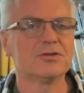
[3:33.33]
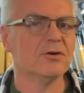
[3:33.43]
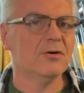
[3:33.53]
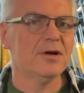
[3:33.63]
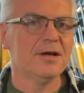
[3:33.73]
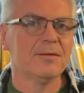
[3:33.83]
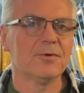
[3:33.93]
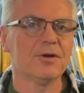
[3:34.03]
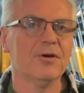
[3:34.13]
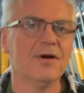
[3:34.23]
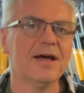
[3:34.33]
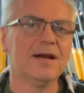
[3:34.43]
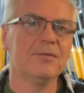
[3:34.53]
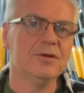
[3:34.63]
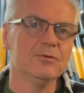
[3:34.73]
So I'm going to go
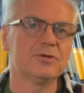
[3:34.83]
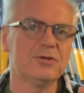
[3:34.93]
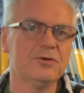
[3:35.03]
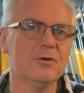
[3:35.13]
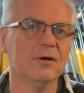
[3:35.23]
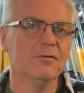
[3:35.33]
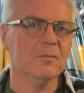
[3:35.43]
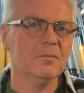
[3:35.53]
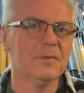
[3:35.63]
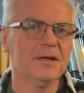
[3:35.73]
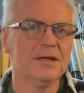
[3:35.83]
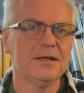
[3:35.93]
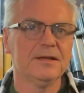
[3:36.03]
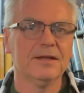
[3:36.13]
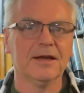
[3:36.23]
ahead, I'm going to use two of them
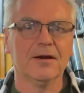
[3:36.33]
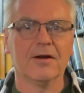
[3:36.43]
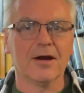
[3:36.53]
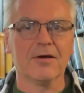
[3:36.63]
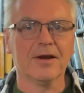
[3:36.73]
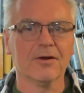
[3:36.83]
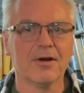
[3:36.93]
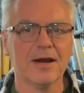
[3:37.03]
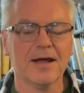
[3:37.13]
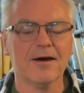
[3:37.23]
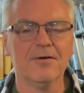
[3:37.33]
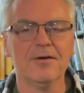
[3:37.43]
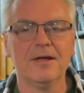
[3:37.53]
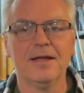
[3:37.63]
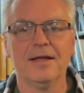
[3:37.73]
that are out here right
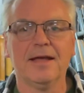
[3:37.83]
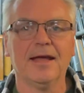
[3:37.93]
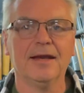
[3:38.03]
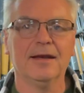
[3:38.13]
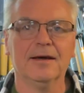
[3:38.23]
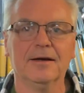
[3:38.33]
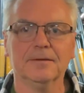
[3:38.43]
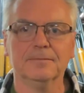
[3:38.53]
now and uh,